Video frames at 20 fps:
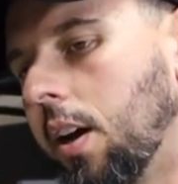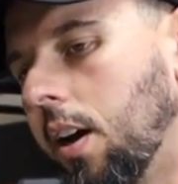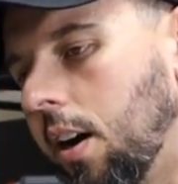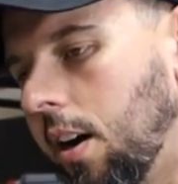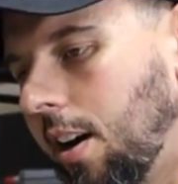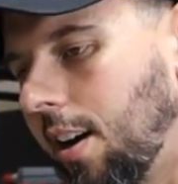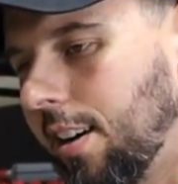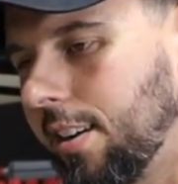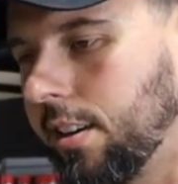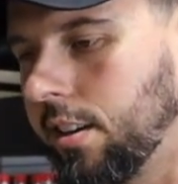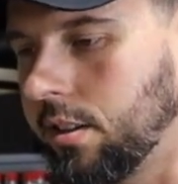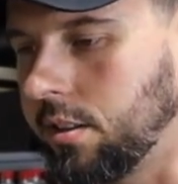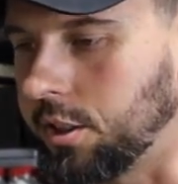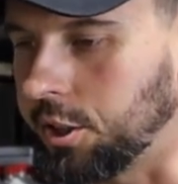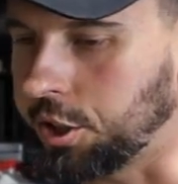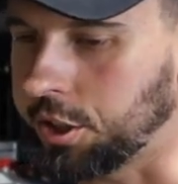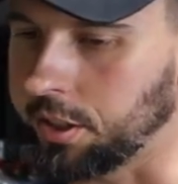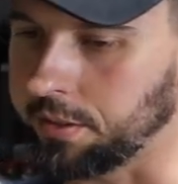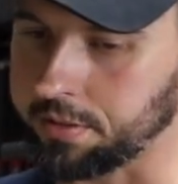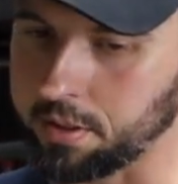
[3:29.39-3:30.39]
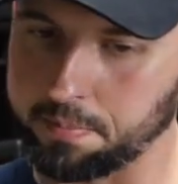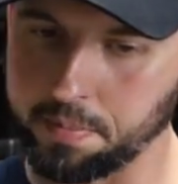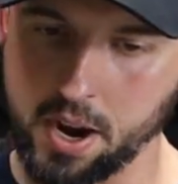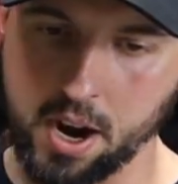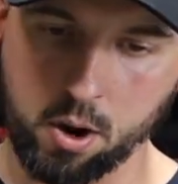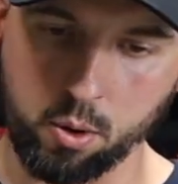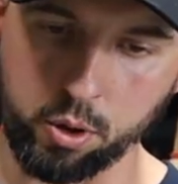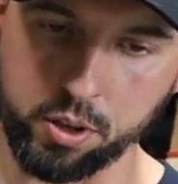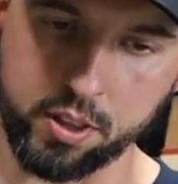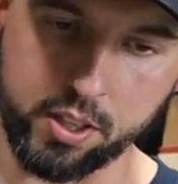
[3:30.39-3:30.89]
I need to shift the
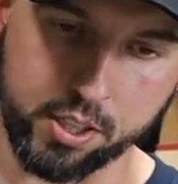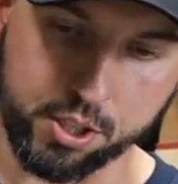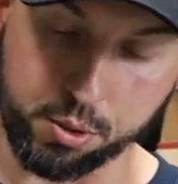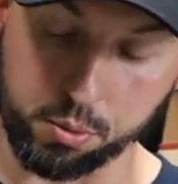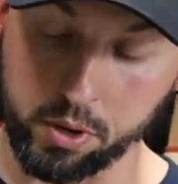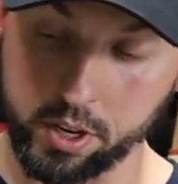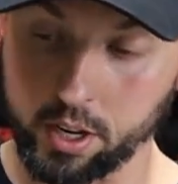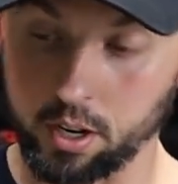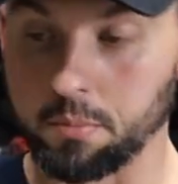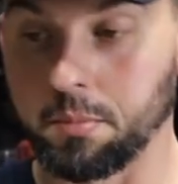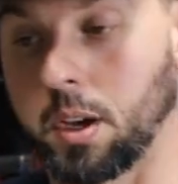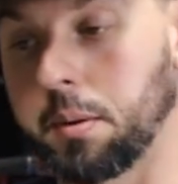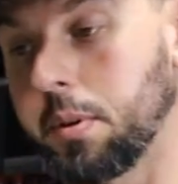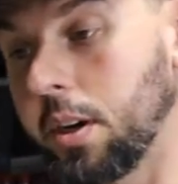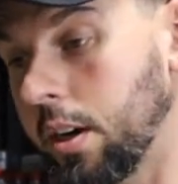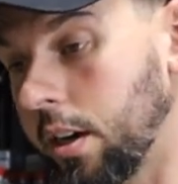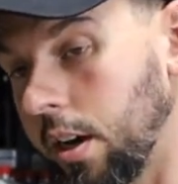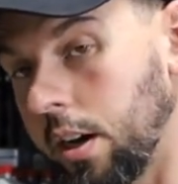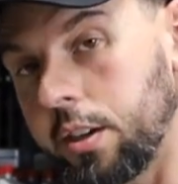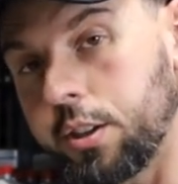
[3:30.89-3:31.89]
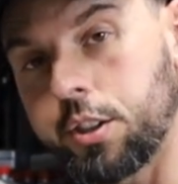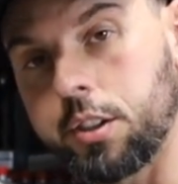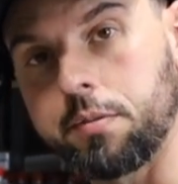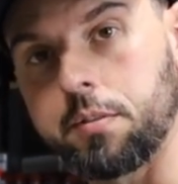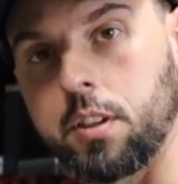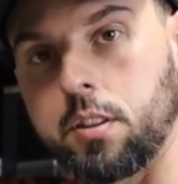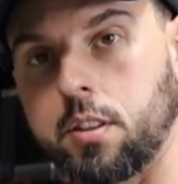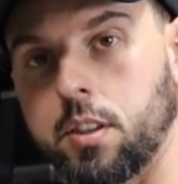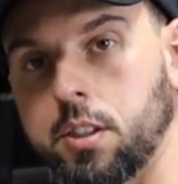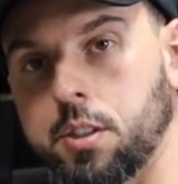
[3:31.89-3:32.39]
power this way, or maybe I gotta
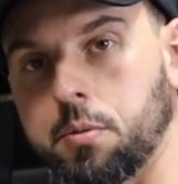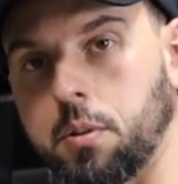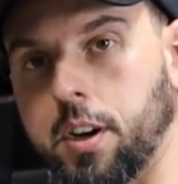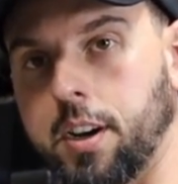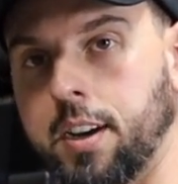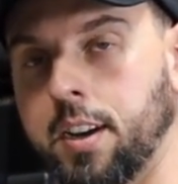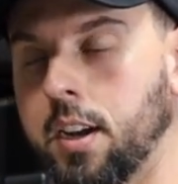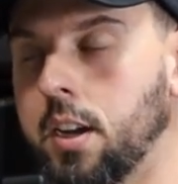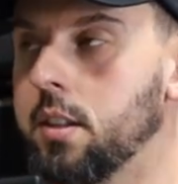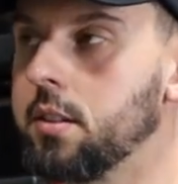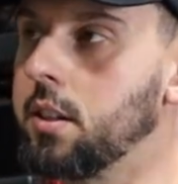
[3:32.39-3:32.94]
shift it this way.